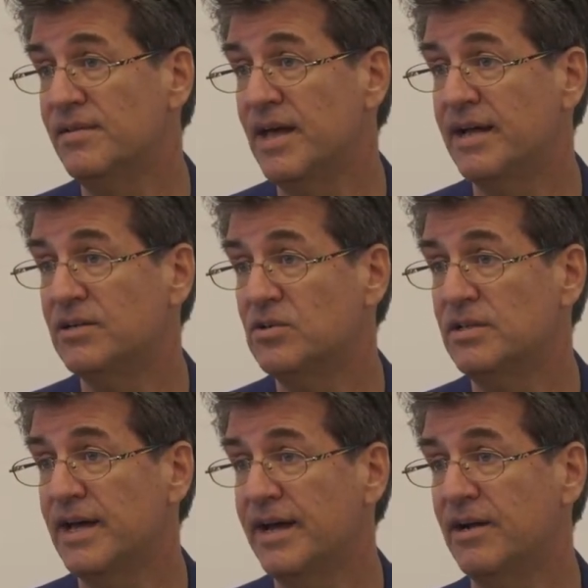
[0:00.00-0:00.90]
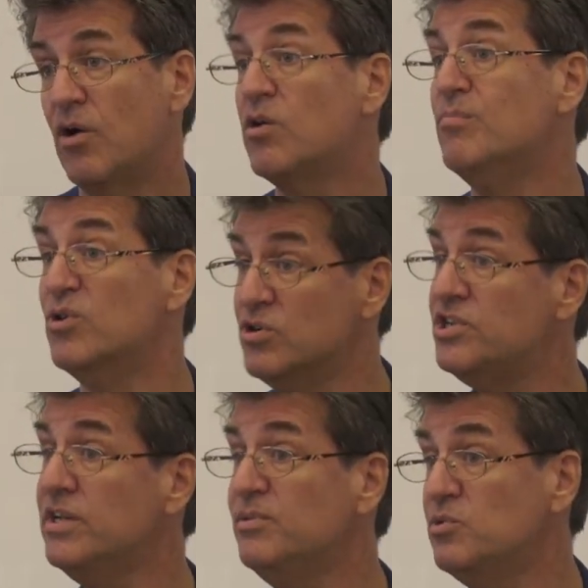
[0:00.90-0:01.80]
that, that are
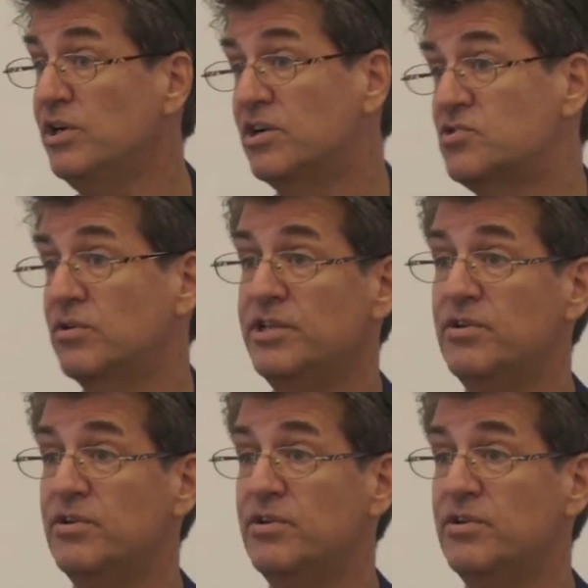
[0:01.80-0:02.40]
emerging between Australian